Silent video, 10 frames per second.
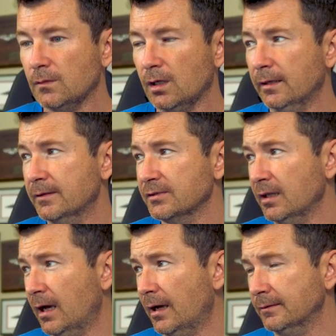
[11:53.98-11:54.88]
and there's a
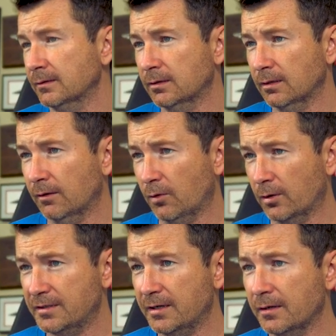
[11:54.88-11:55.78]
lot of
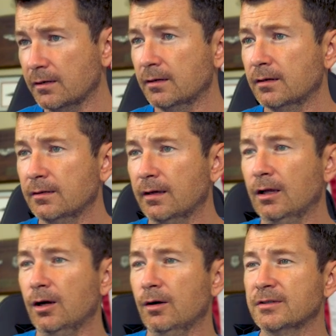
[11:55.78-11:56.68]
words here.
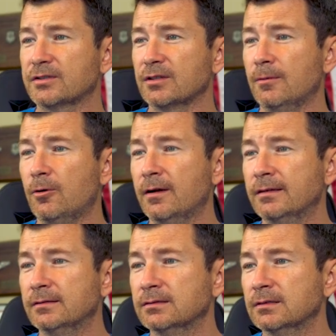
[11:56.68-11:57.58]
Hello, Mr.
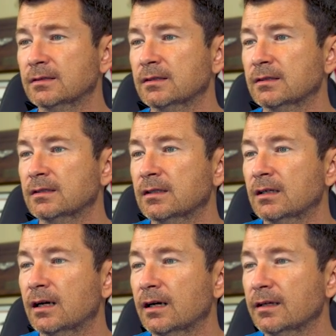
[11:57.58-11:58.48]
Lemoine.
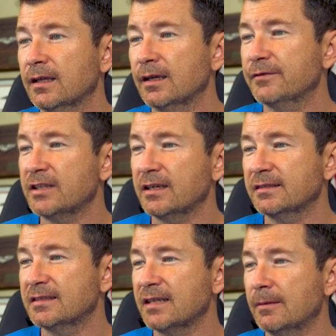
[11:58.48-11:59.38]
Uh, thank you for taking
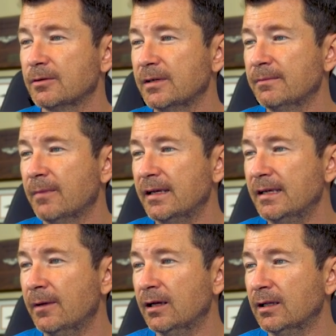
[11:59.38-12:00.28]
the time to read my
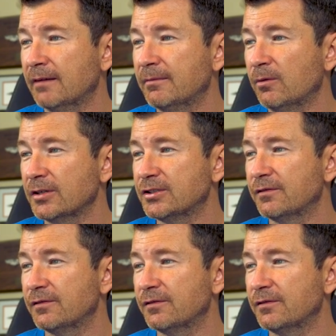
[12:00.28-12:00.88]
email. I've been watching your